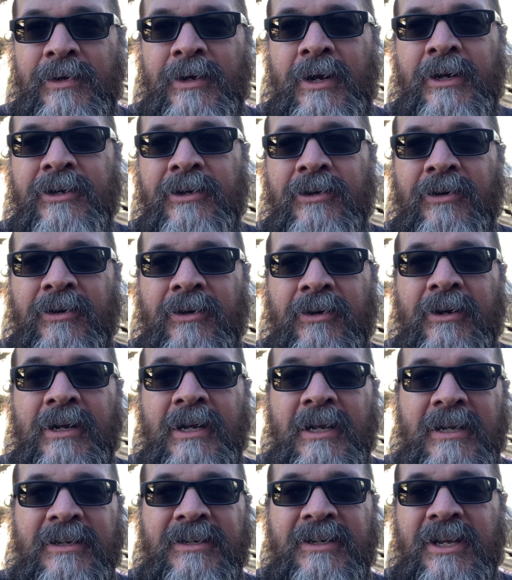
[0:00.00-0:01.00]
on your
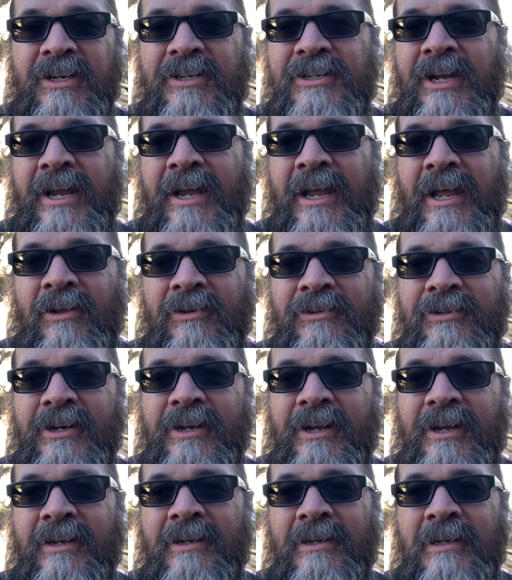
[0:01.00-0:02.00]
TJ,
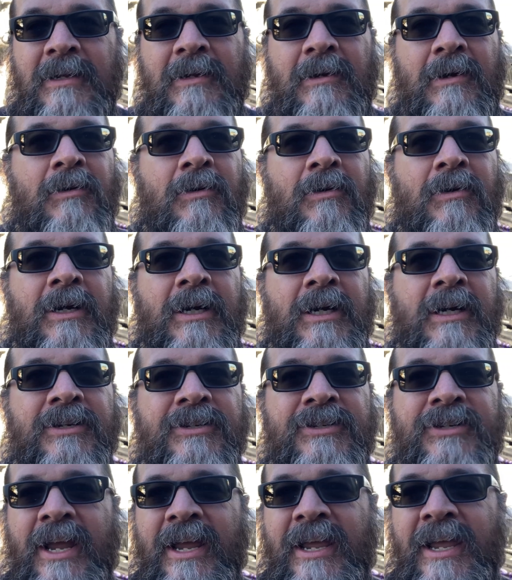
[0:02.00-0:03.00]
LJ, or
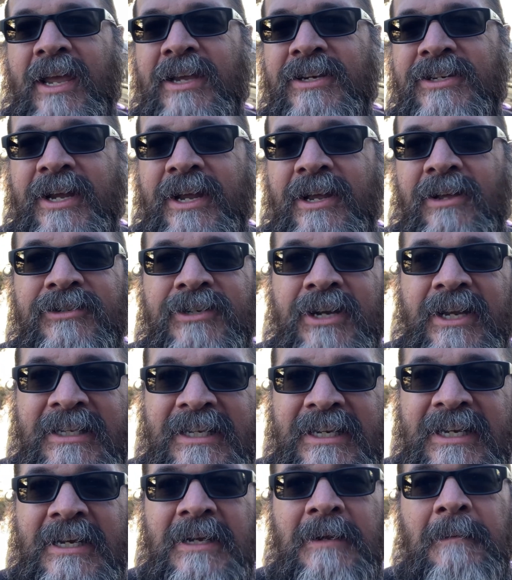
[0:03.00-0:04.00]
JK,
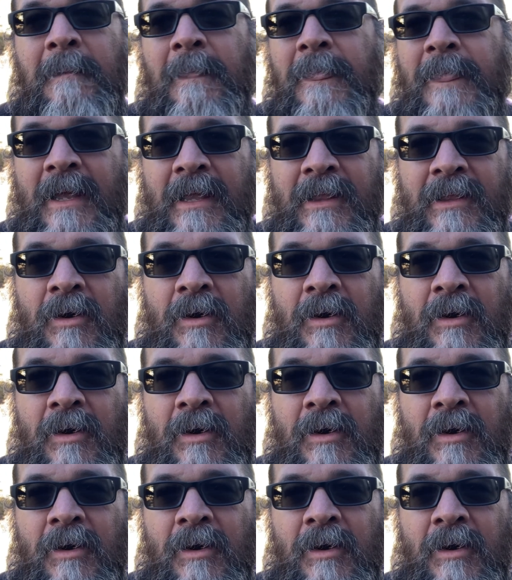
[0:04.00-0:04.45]
JLJT. They're